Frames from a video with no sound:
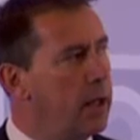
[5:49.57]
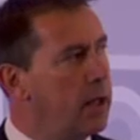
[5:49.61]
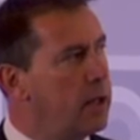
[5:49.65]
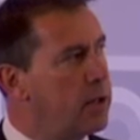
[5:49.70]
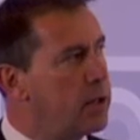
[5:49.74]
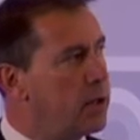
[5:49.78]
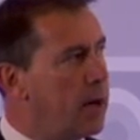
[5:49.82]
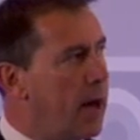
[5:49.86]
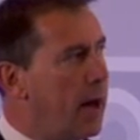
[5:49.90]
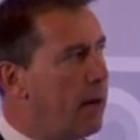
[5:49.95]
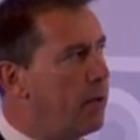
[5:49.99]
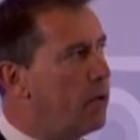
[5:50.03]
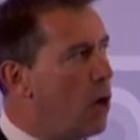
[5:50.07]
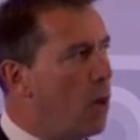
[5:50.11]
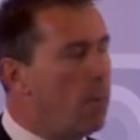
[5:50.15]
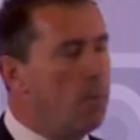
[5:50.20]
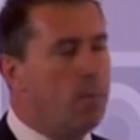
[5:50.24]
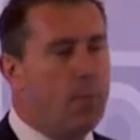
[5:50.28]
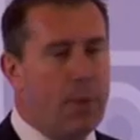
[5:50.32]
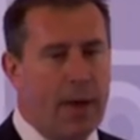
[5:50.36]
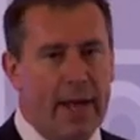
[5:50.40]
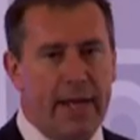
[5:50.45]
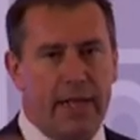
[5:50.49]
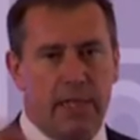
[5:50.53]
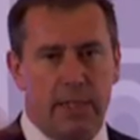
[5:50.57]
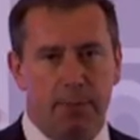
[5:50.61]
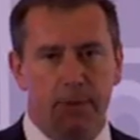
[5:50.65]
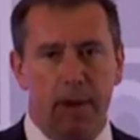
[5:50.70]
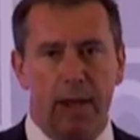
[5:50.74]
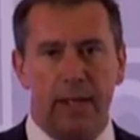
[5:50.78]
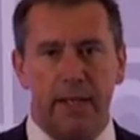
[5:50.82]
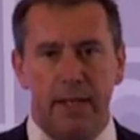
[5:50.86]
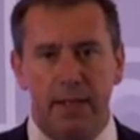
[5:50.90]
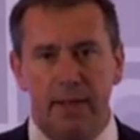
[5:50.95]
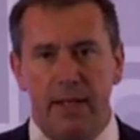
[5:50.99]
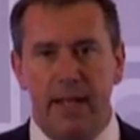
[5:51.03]
So our non-pay
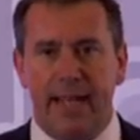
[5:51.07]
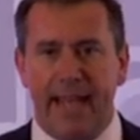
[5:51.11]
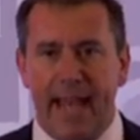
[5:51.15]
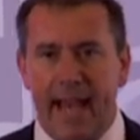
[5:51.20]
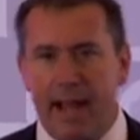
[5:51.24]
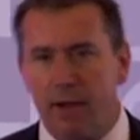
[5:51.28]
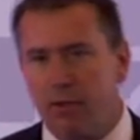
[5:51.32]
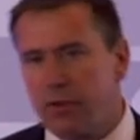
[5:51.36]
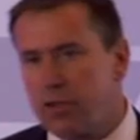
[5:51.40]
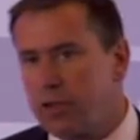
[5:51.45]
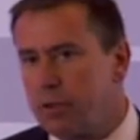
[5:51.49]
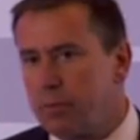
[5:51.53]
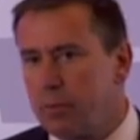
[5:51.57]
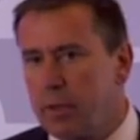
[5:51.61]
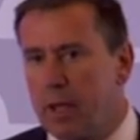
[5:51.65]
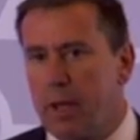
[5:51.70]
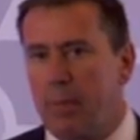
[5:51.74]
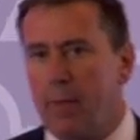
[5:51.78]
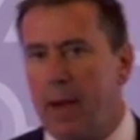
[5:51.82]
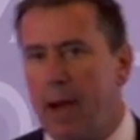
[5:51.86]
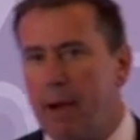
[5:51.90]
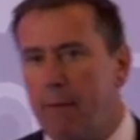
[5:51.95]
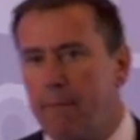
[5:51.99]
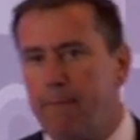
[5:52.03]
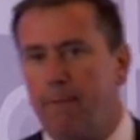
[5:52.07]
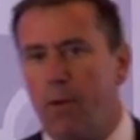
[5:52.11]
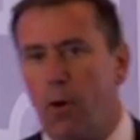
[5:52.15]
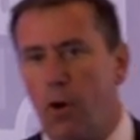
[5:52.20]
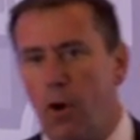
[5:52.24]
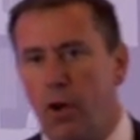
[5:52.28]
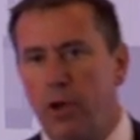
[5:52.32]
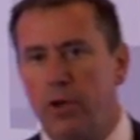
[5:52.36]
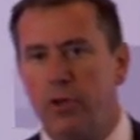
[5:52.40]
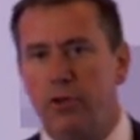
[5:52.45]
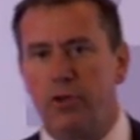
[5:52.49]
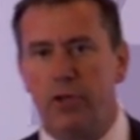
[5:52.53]
spend in the accounts will be about
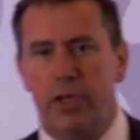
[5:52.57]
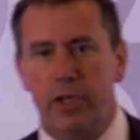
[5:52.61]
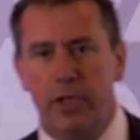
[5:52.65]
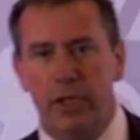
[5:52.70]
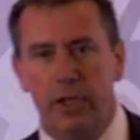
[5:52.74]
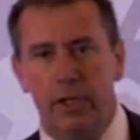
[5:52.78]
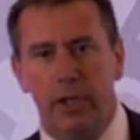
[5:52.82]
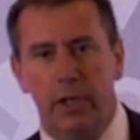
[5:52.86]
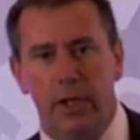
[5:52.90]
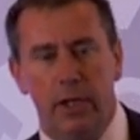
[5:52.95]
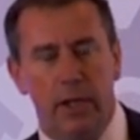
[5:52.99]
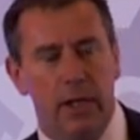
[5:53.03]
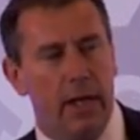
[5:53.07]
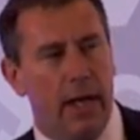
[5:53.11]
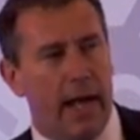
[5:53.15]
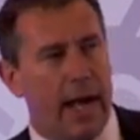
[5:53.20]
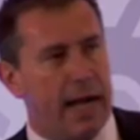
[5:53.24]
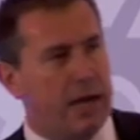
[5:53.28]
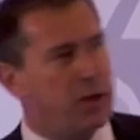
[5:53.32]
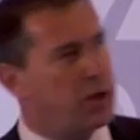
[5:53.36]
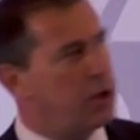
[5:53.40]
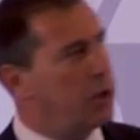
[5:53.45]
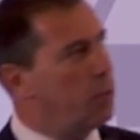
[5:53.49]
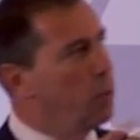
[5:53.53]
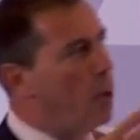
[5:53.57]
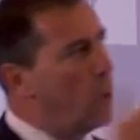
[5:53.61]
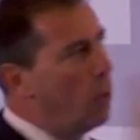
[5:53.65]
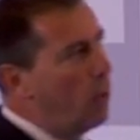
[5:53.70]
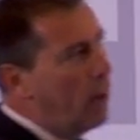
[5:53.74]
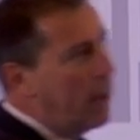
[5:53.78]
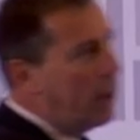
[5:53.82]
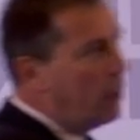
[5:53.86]
400. Actually, what we're